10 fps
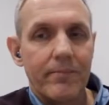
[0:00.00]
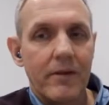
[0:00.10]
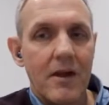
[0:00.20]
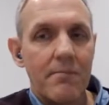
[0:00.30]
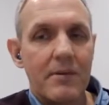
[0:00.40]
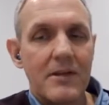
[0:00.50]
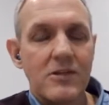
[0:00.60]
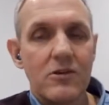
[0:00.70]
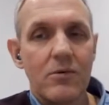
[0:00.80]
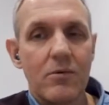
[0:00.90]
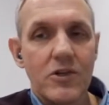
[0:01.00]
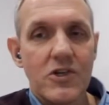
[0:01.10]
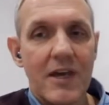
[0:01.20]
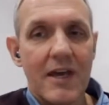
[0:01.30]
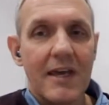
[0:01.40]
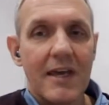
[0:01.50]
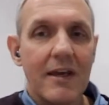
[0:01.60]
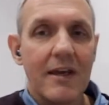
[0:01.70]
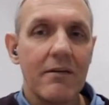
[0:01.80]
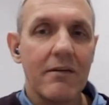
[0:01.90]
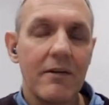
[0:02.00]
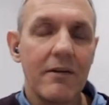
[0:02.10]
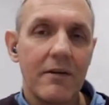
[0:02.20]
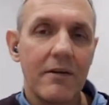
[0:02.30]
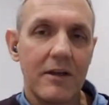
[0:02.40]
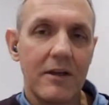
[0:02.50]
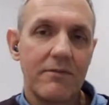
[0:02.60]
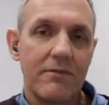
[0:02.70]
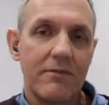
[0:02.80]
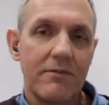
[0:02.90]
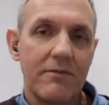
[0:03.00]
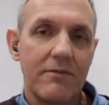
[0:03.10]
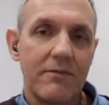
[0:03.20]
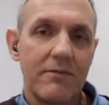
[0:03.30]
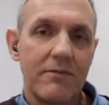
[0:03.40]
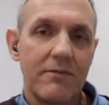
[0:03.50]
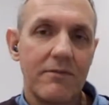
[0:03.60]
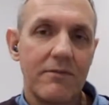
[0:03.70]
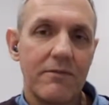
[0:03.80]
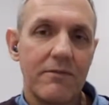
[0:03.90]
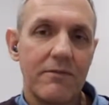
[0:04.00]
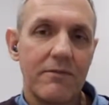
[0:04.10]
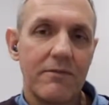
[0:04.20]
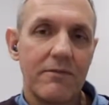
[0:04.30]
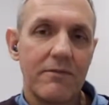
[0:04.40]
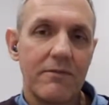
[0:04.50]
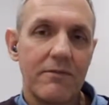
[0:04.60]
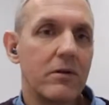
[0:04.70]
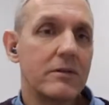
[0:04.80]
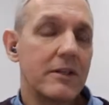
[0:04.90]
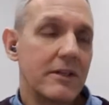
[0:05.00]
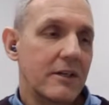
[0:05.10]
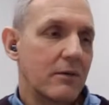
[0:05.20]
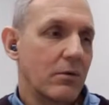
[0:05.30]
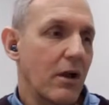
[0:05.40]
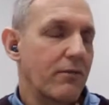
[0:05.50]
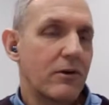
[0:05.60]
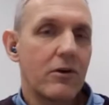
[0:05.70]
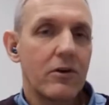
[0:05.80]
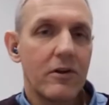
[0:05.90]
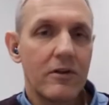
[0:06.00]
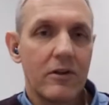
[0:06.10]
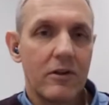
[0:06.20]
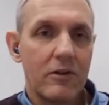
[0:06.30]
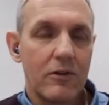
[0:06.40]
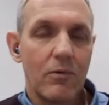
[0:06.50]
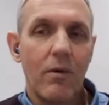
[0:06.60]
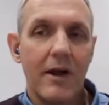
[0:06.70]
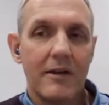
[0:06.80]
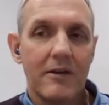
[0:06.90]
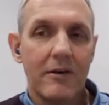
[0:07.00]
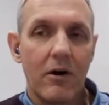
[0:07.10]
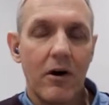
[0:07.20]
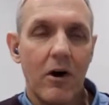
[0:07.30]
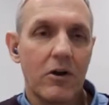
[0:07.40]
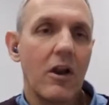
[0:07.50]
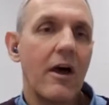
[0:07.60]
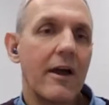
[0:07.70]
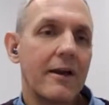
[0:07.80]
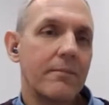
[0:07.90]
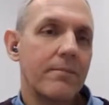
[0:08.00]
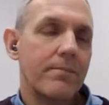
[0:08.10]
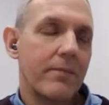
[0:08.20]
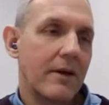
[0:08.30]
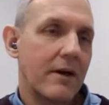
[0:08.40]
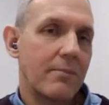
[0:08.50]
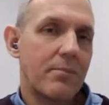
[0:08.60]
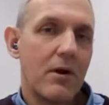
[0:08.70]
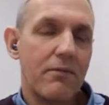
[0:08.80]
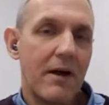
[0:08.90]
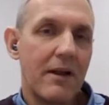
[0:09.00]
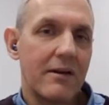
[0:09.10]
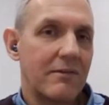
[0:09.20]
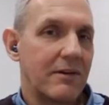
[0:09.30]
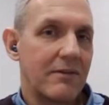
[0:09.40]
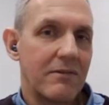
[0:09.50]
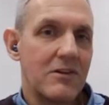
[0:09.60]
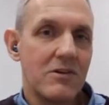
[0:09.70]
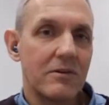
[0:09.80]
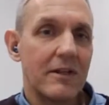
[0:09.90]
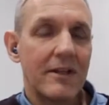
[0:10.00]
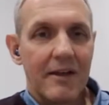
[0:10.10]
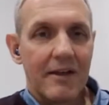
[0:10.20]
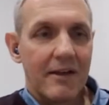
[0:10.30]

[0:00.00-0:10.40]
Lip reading: companies who are checking individuals when, before they offer a role, will often look at the wider online profile of an individual.